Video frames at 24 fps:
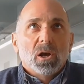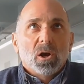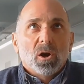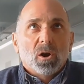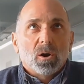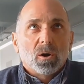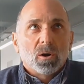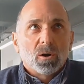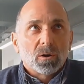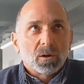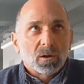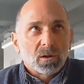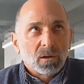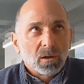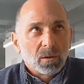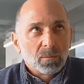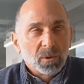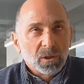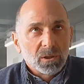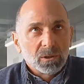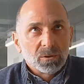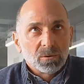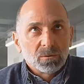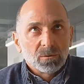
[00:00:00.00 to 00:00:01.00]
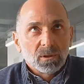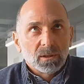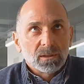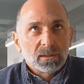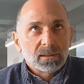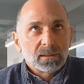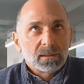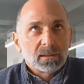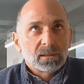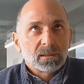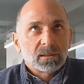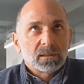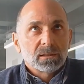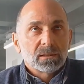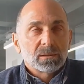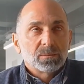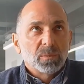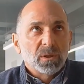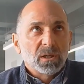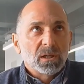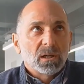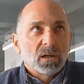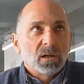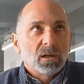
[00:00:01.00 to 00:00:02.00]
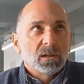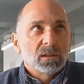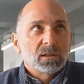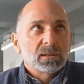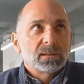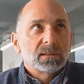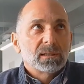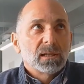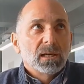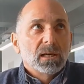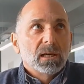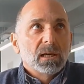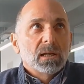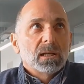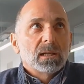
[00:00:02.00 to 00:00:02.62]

are coming to assistance because